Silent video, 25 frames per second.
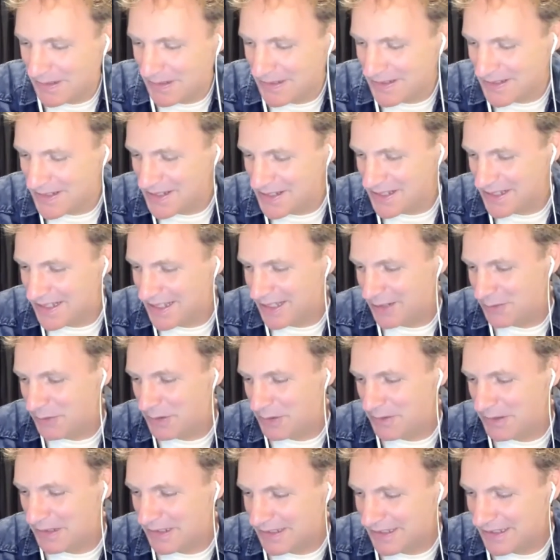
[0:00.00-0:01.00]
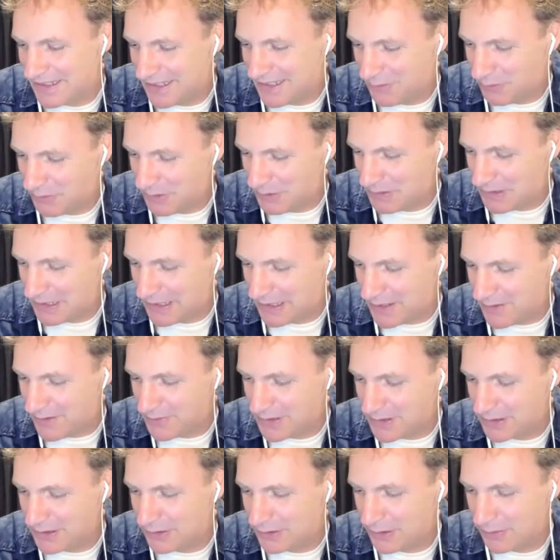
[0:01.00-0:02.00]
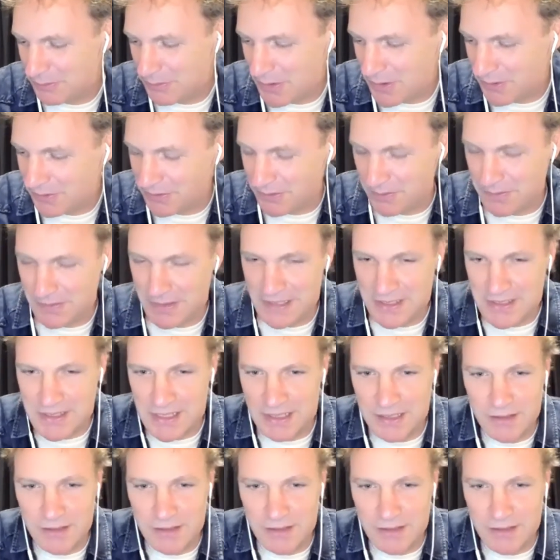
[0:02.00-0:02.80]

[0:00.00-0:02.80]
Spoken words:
because we would love to learn more from this.